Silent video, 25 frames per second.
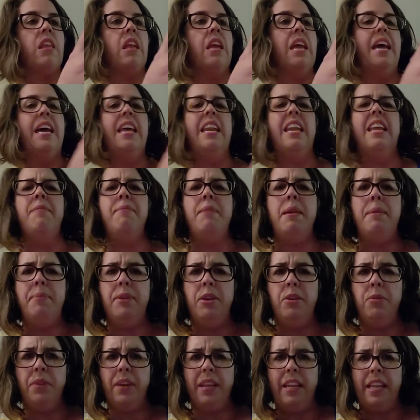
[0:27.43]
And maybe
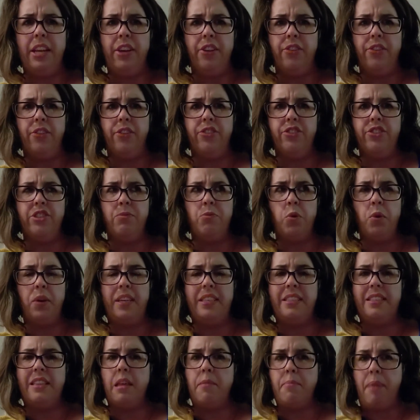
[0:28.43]
you can hear some
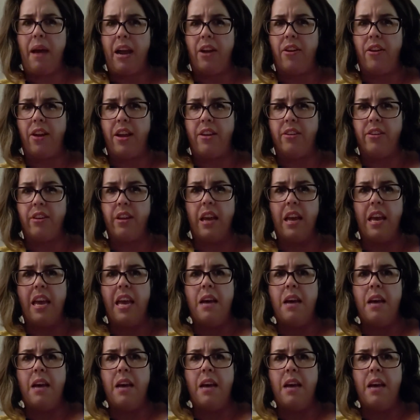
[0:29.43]
noise in the background.